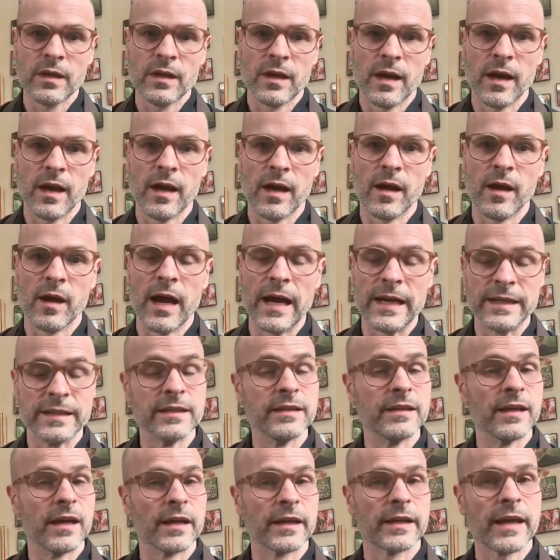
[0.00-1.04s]
I did
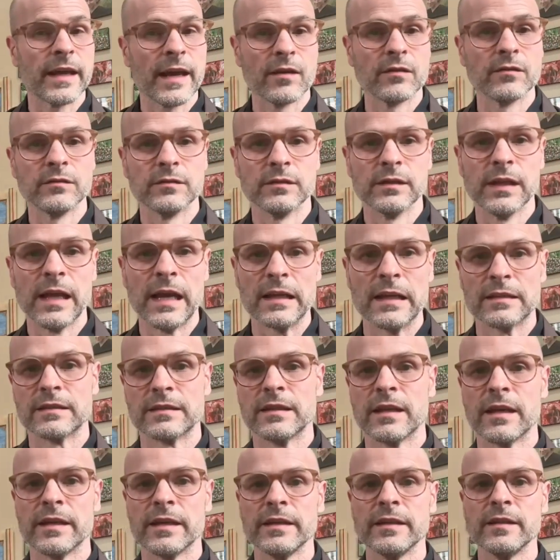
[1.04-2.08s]
not count last
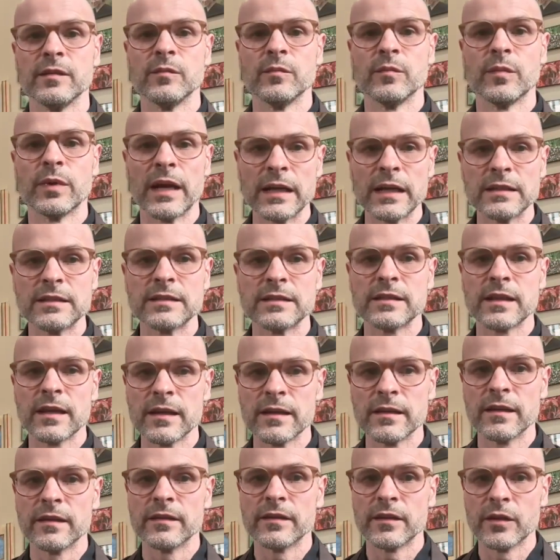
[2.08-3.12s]
night, but I'd say
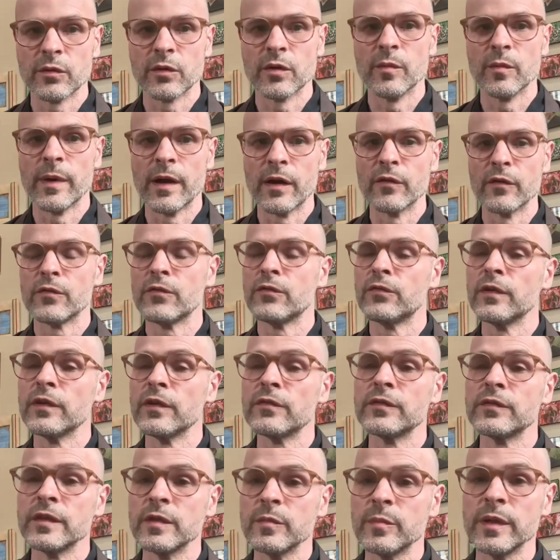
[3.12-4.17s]
that there were about
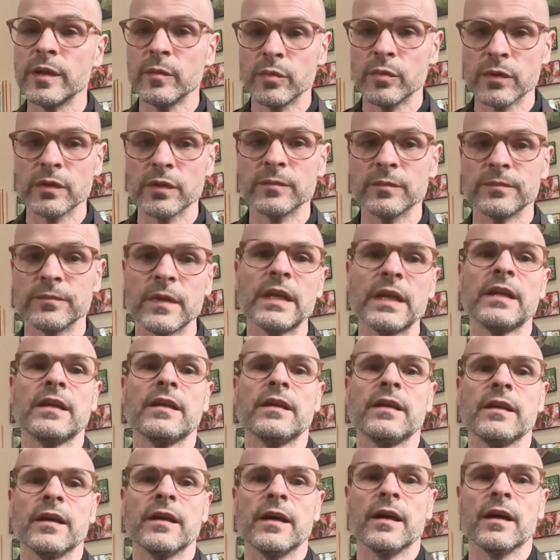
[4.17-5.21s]
50 people,
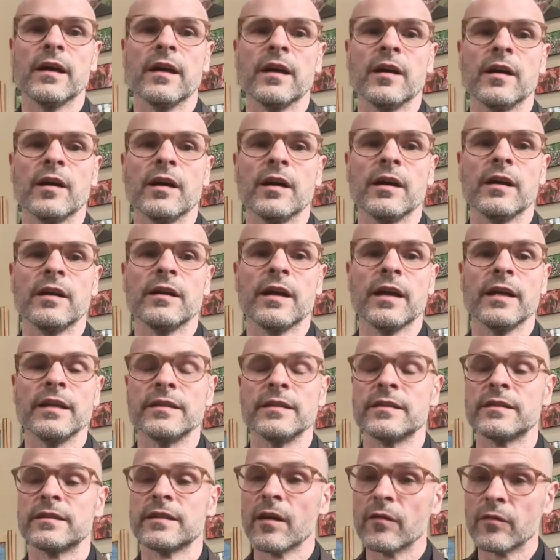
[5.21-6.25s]
and
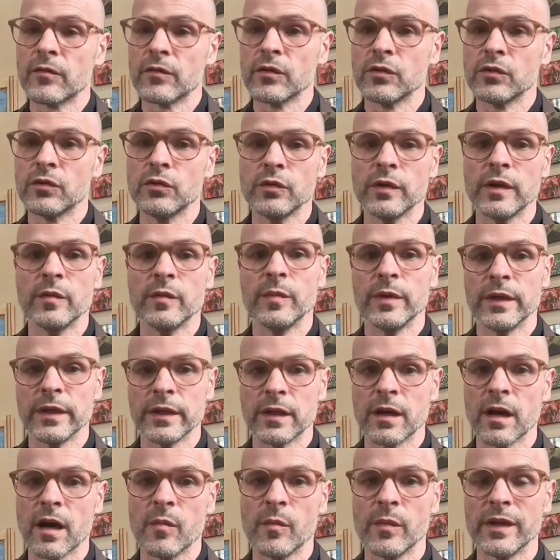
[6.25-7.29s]
several who had been
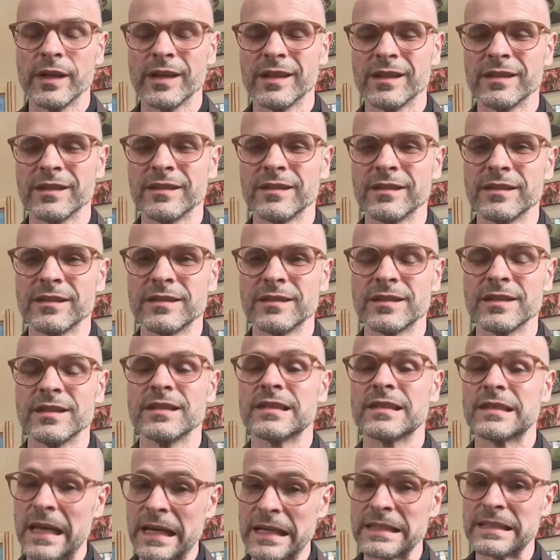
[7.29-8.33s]
coming
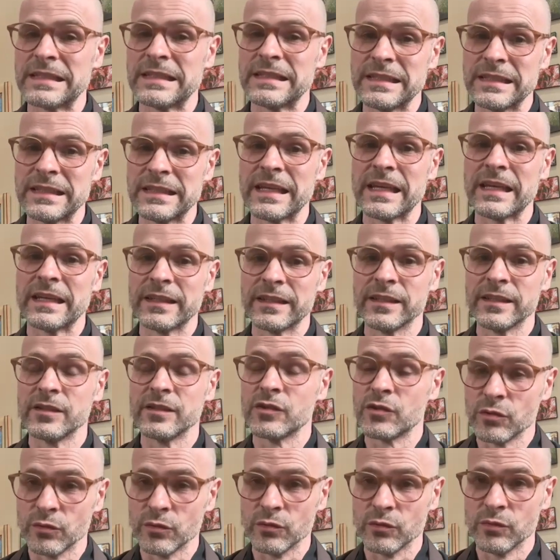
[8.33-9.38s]
since
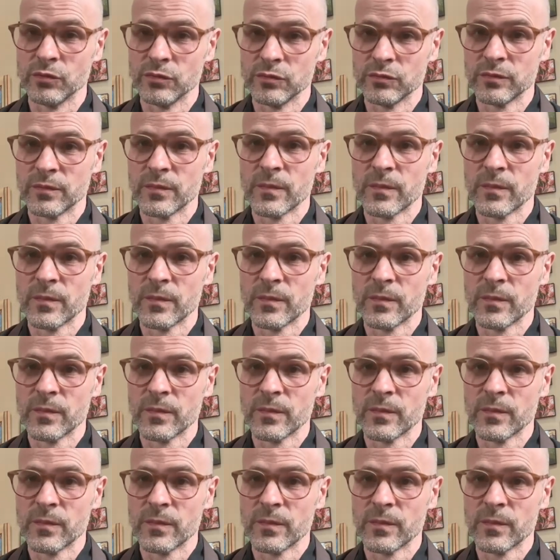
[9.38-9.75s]
1982,